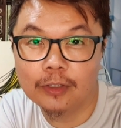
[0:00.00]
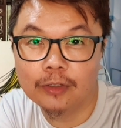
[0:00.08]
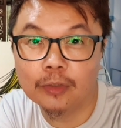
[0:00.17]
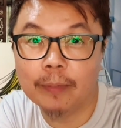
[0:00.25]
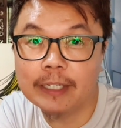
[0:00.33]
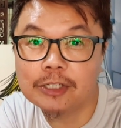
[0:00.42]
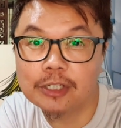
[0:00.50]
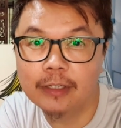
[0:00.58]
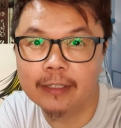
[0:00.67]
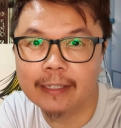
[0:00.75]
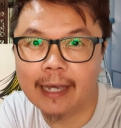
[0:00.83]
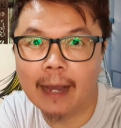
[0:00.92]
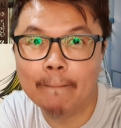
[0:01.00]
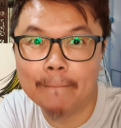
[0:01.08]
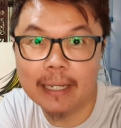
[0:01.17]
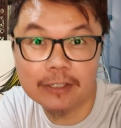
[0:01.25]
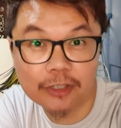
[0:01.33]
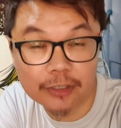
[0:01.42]
to mention the
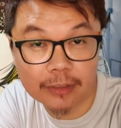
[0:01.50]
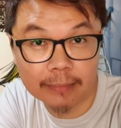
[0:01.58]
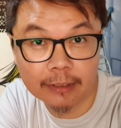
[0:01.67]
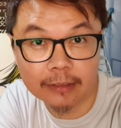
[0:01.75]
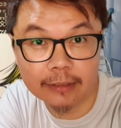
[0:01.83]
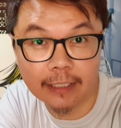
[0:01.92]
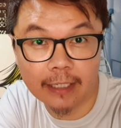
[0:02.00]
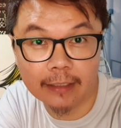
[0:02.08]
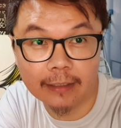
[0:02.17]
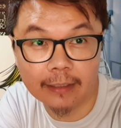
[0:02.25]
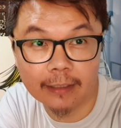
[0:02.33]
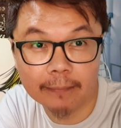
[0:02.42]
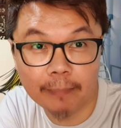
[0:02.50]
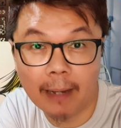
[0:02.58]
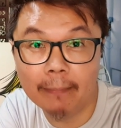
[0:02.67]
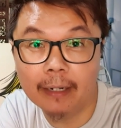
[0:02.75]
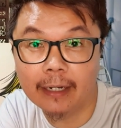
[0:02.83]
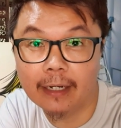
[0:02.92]
unmentionable in
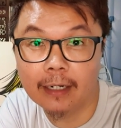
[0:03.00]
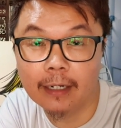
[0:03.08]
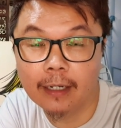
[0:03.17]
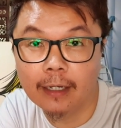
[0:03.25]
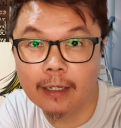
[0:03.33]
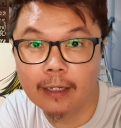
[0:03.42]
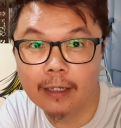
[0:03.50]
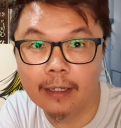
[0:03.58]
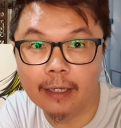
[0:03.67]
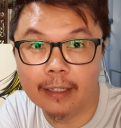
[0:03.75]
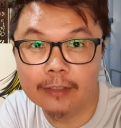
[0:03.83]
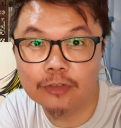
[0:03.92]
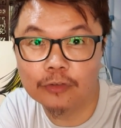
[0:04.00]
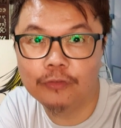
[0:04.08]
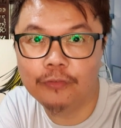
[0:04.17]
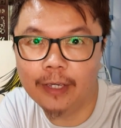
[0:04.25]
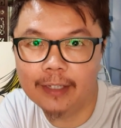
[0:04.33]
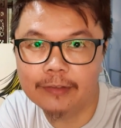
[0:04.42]
public and to
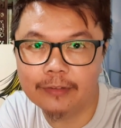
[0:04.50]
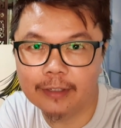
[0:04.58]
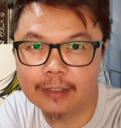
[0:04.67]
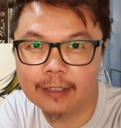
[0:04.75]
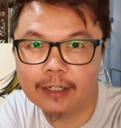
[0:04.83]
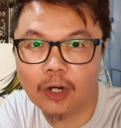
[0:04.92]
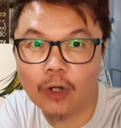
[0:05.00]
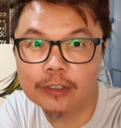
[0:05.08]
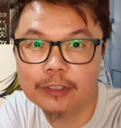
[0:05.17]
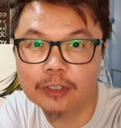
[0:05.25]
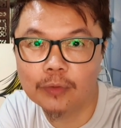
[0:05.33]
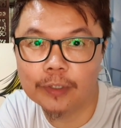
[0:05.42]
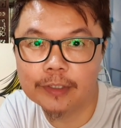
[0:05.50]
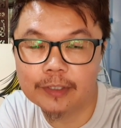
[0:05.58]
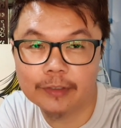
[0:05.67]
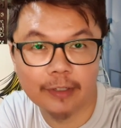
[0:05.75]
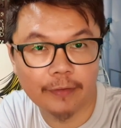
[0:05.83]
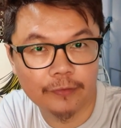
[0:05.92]
face the
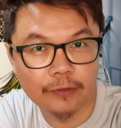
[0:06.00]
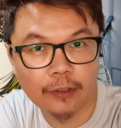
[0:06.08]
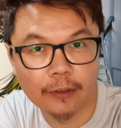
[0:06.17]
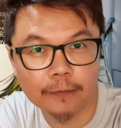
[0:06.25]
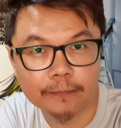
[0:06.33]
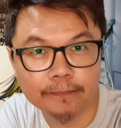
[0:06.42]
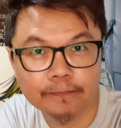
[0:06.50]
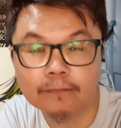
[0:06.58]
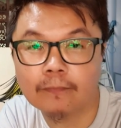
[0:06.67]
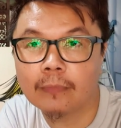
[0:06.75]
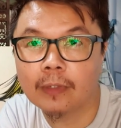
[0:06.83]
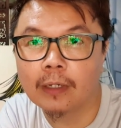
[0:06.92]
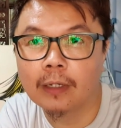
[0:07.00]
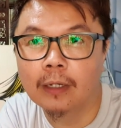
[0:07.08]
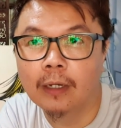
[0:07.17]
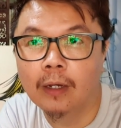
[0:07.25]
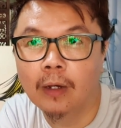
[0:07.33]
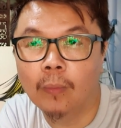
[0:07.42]
consequences after all.
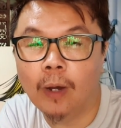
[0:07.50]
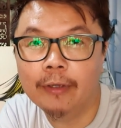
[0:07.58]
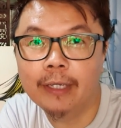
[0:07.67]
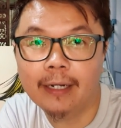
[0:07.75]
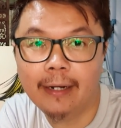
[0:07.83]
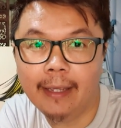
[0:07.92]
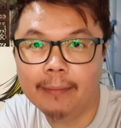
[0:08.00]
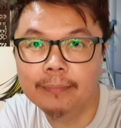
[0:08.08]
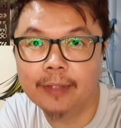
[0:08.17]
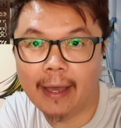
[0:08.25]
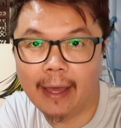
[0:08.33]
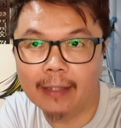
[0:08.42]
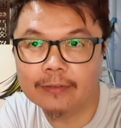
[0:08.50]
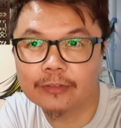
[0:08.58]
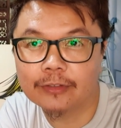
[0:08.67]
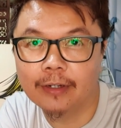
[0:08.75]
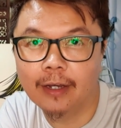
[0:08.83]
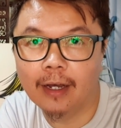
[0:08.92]
While he claimed
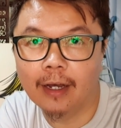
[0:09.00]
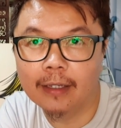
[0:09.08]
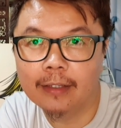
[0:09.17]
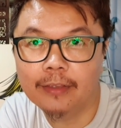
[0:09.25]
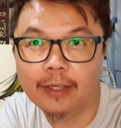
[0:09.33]
that he